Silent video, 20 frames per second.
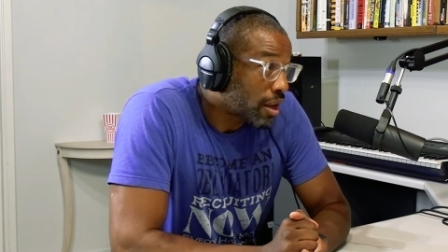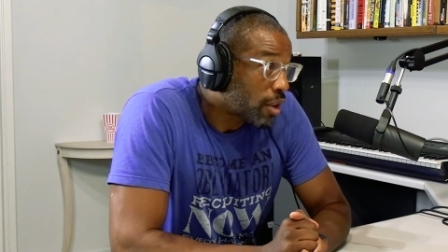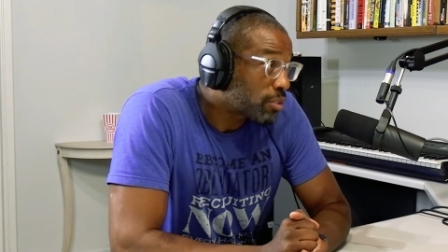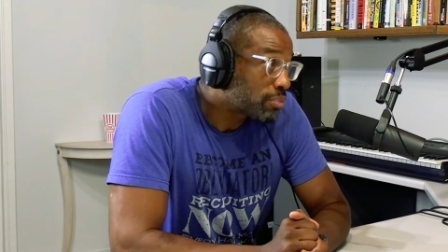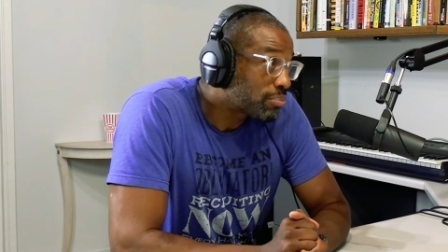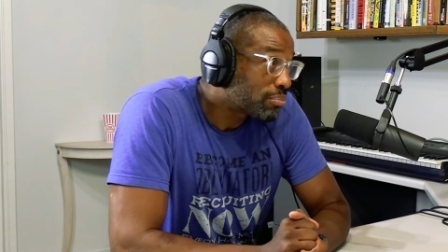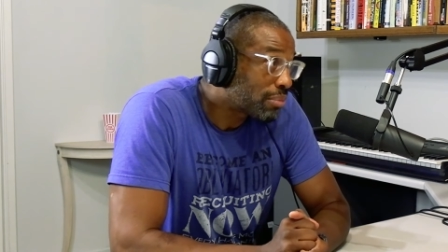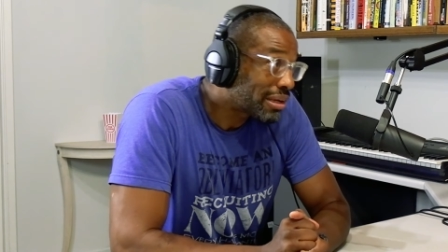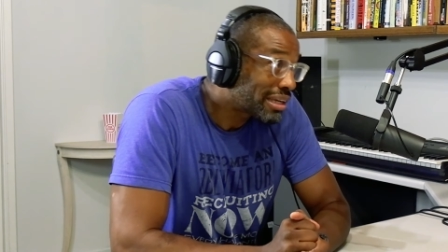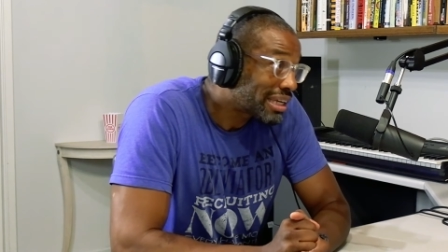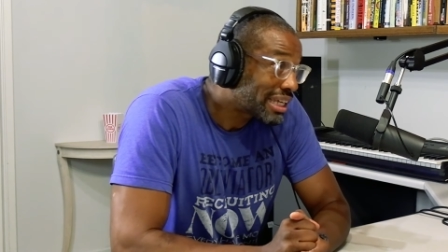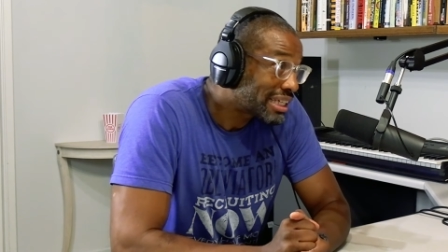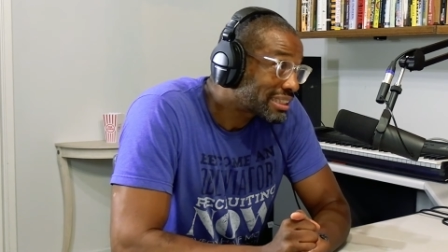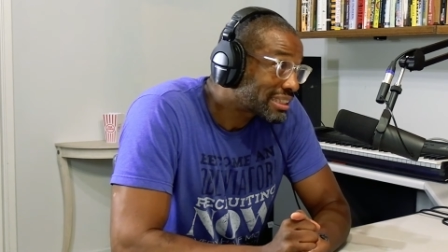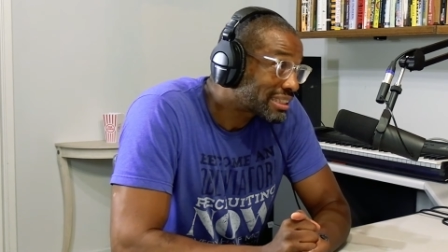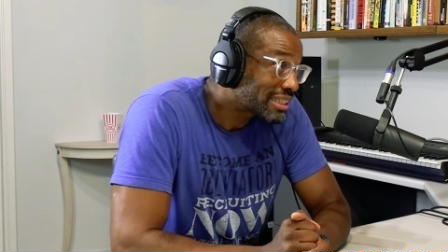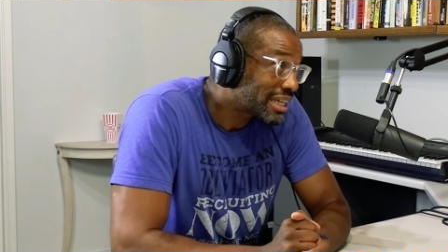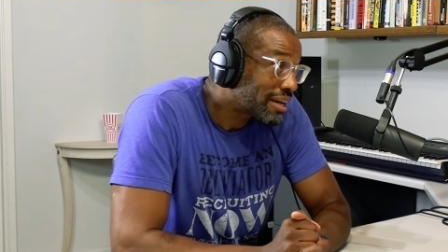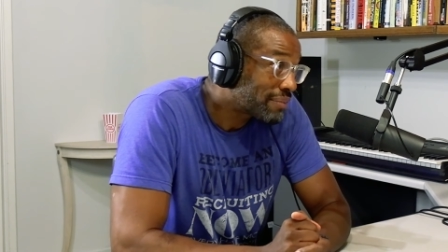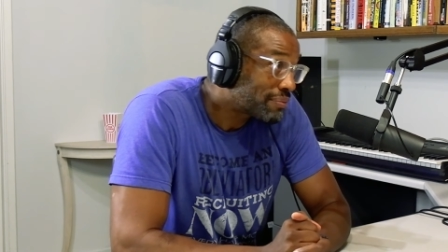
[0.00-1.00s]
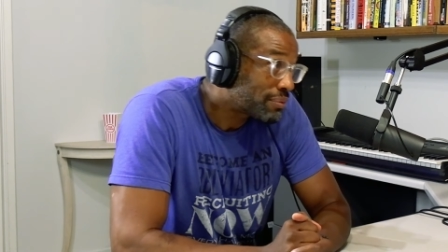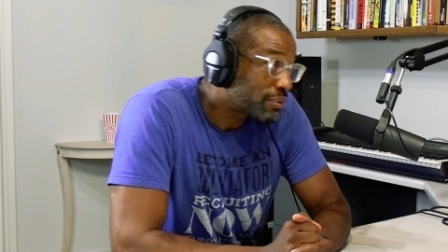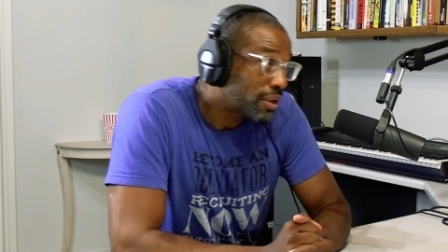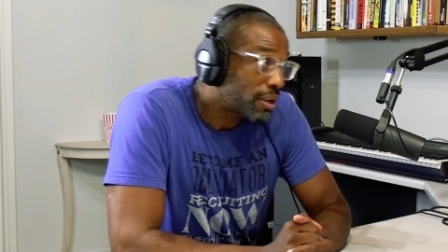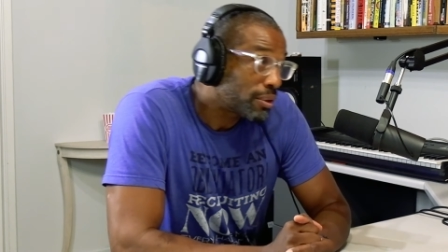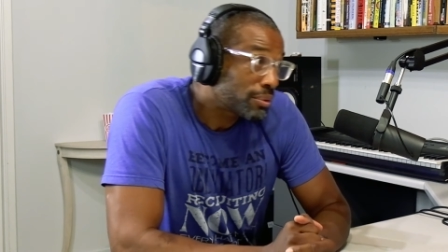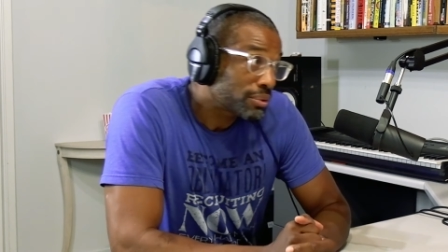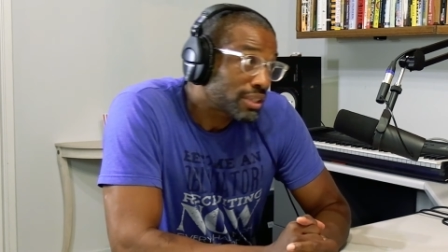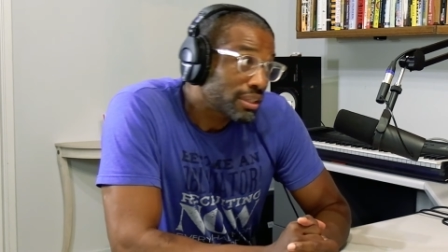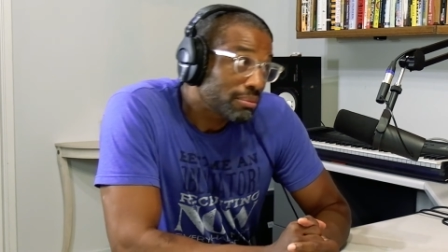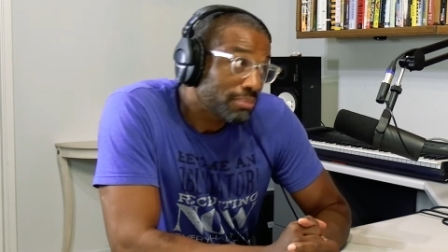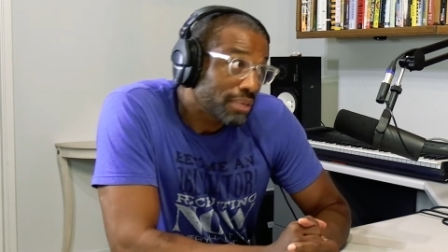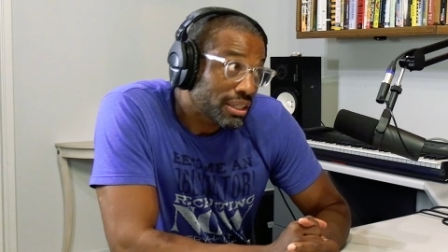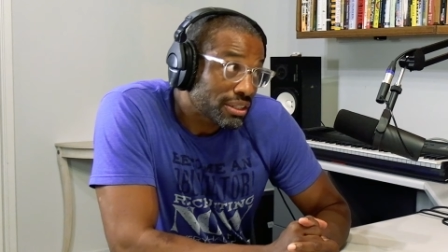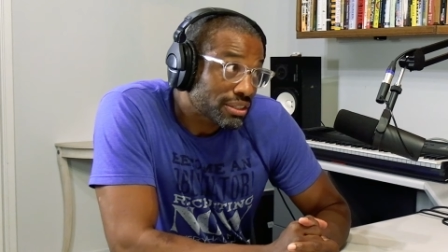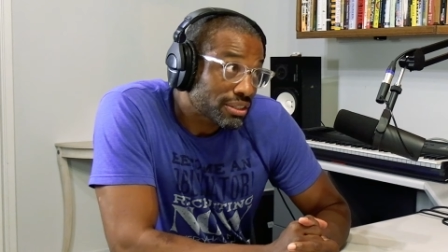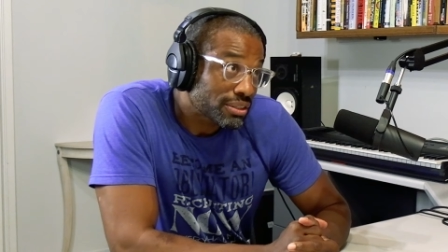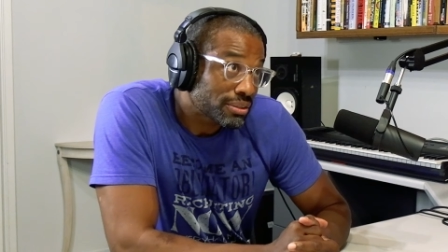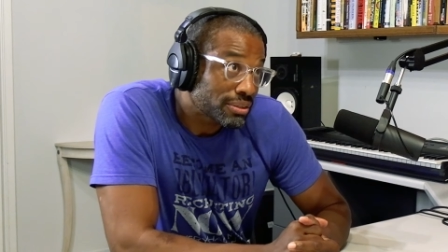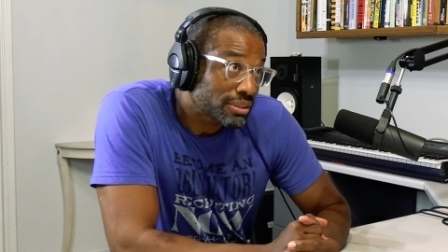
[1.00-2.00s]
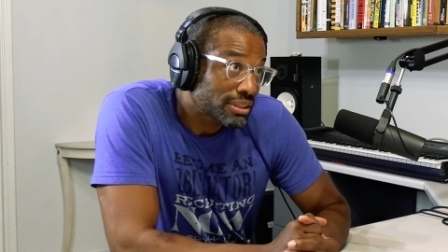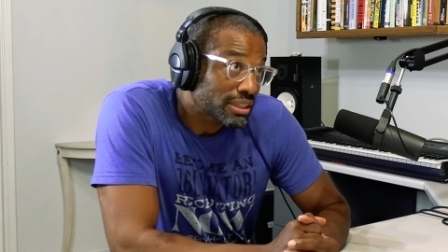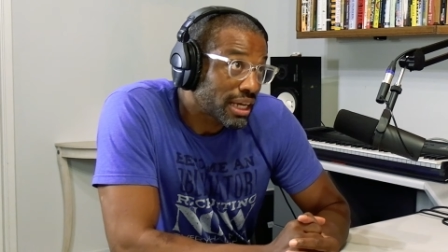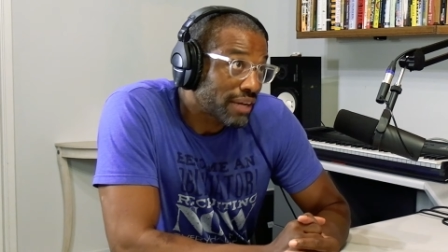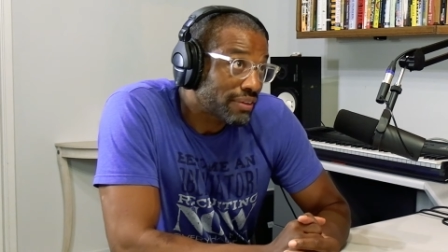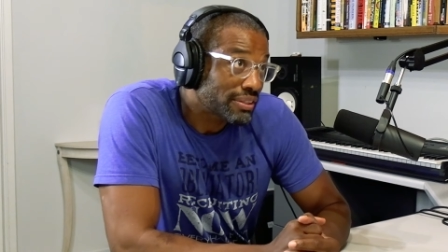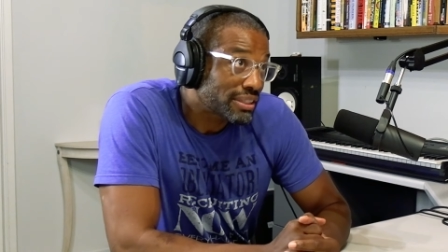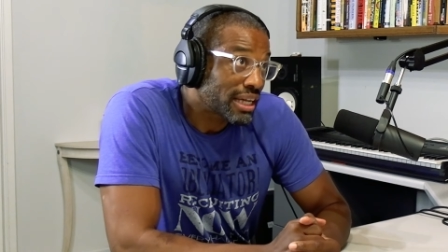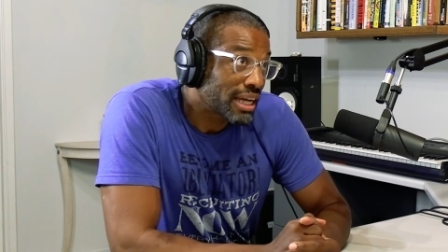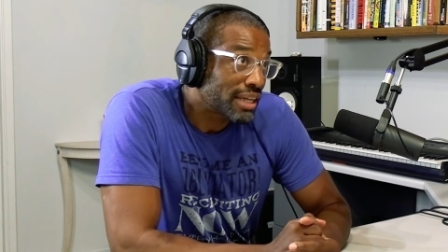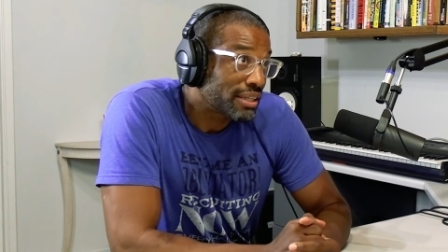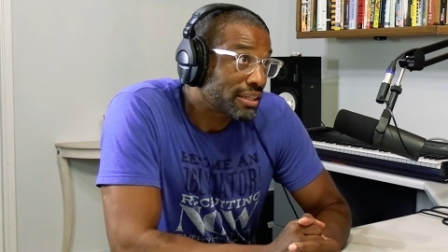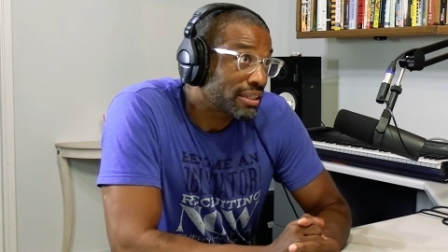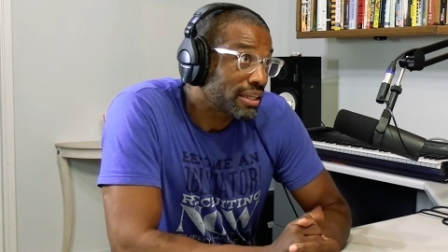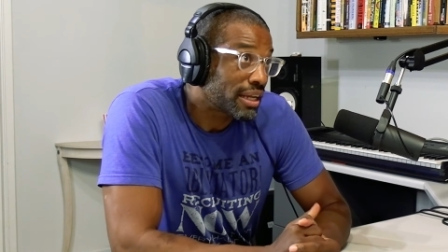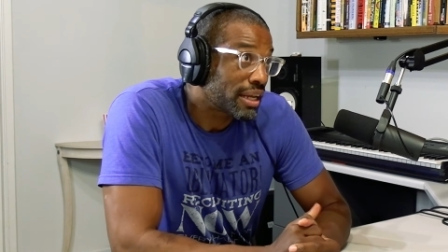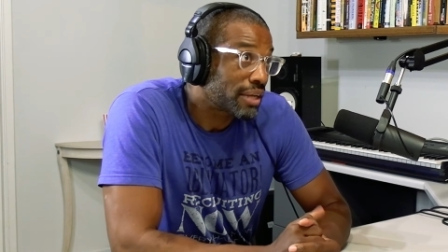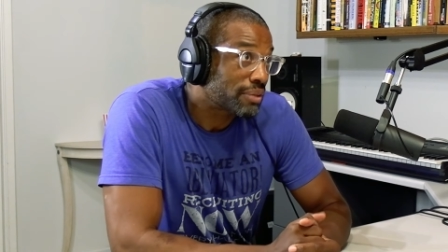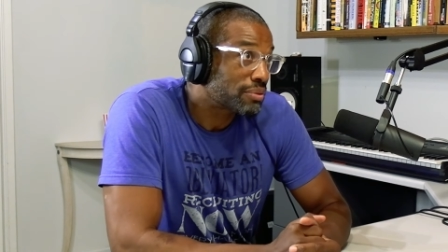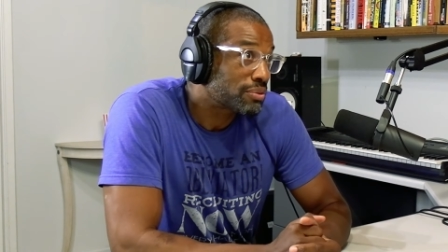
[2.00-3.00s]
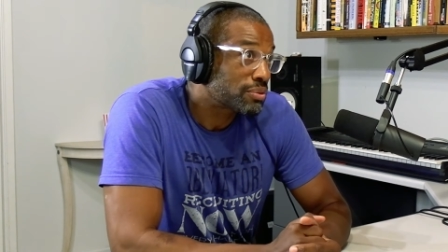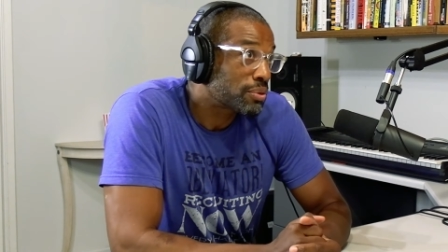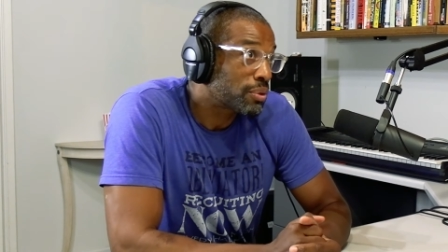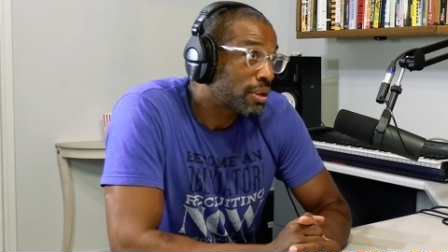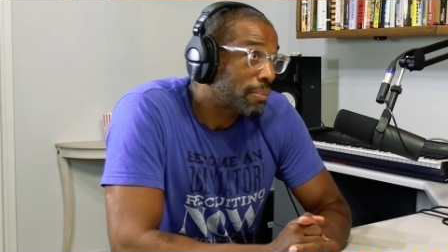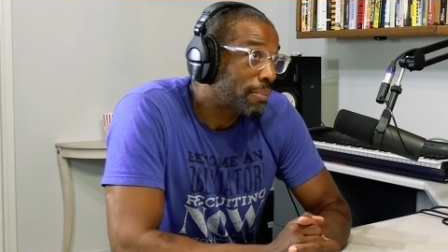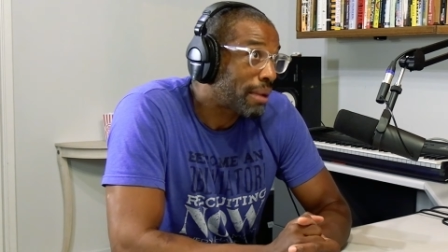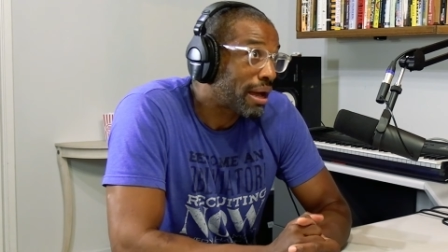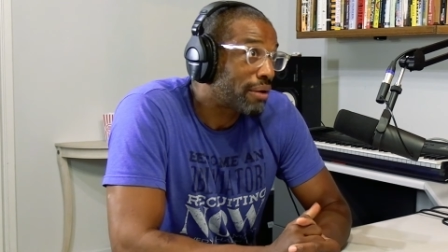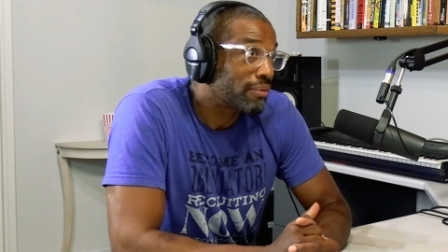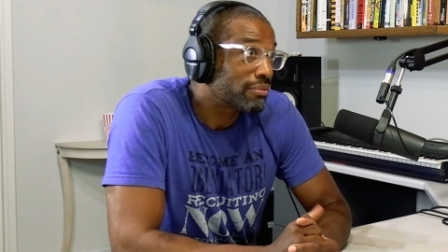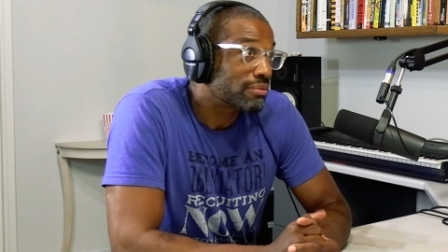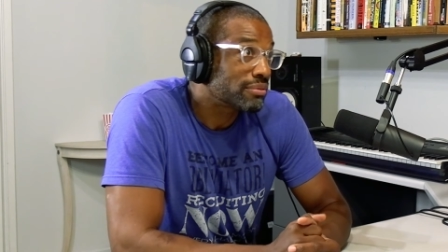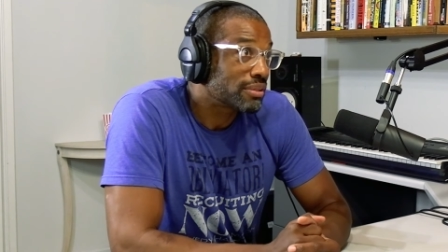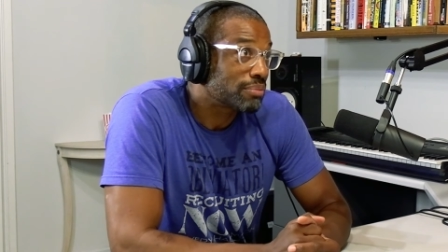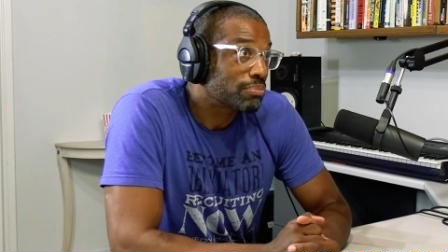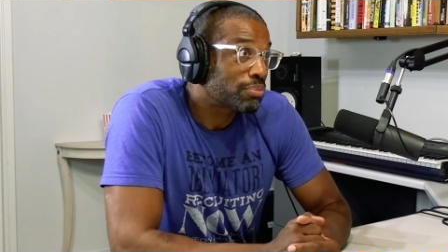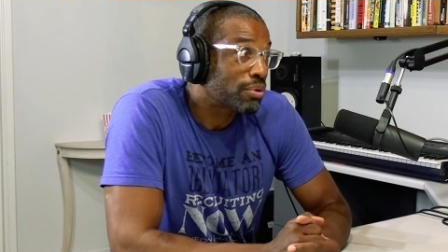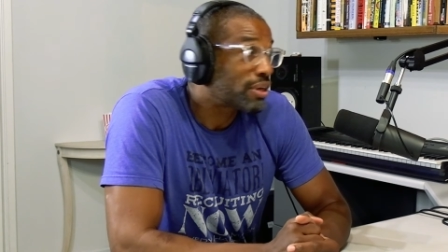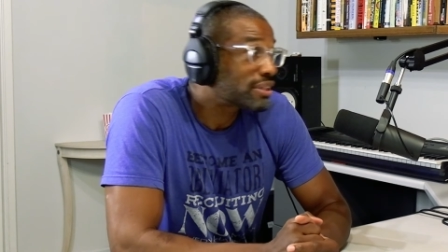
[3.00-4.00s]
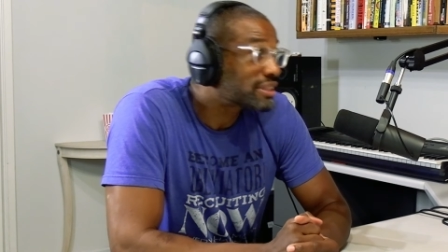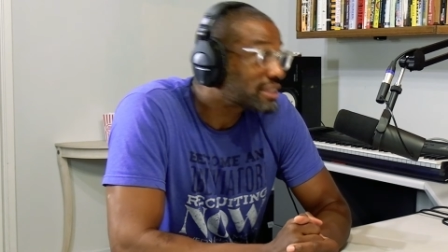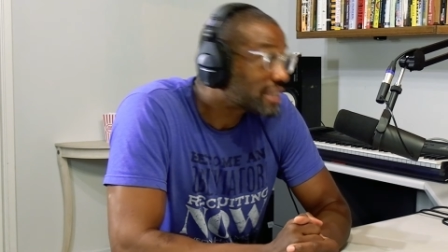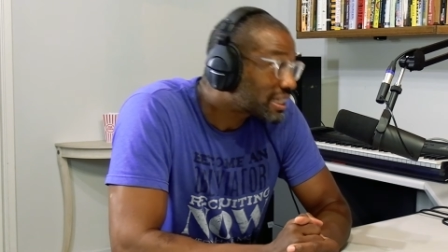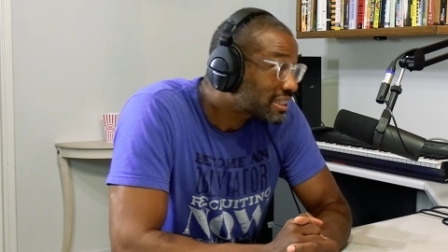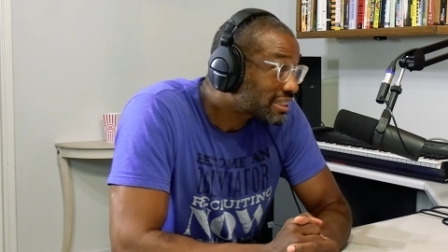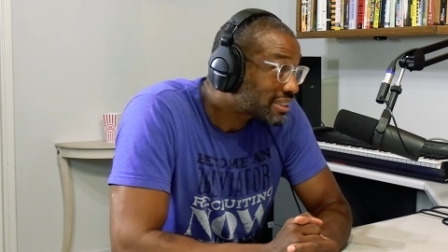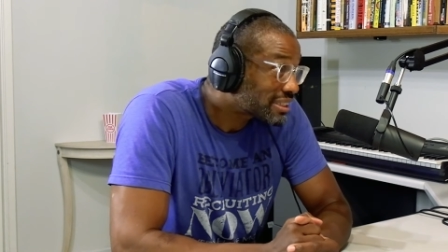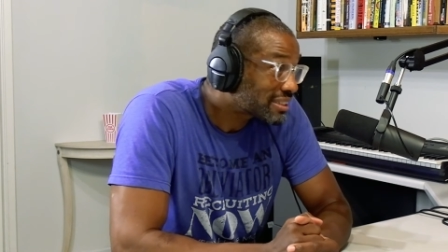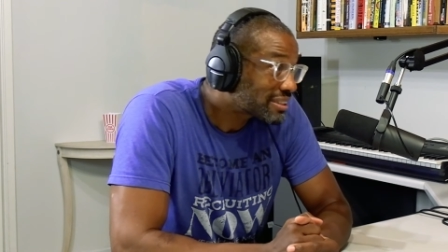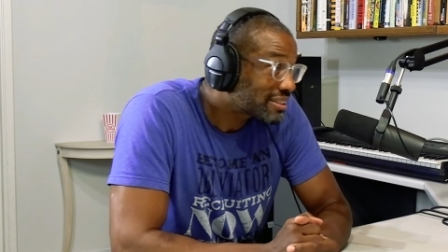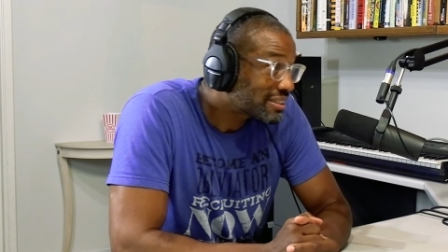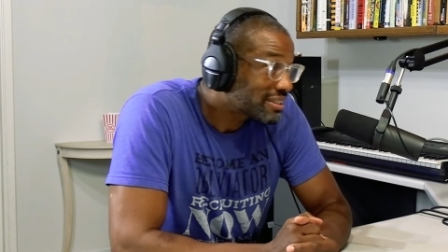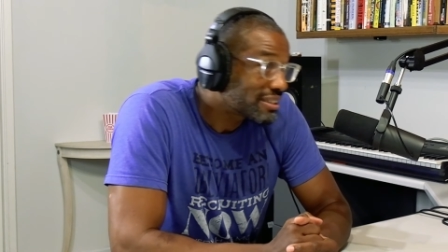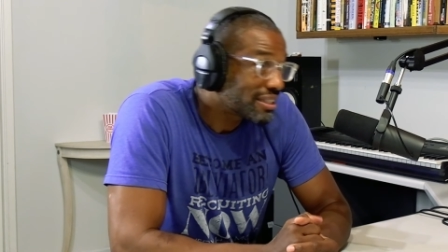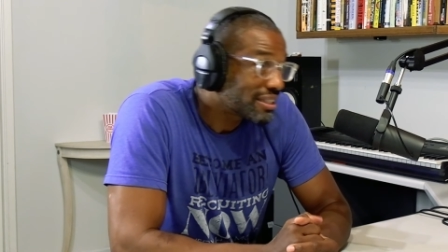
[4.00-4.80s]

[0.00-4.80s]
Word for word: old modeling stuff or old commercials that I'd done, and I'd talk about the process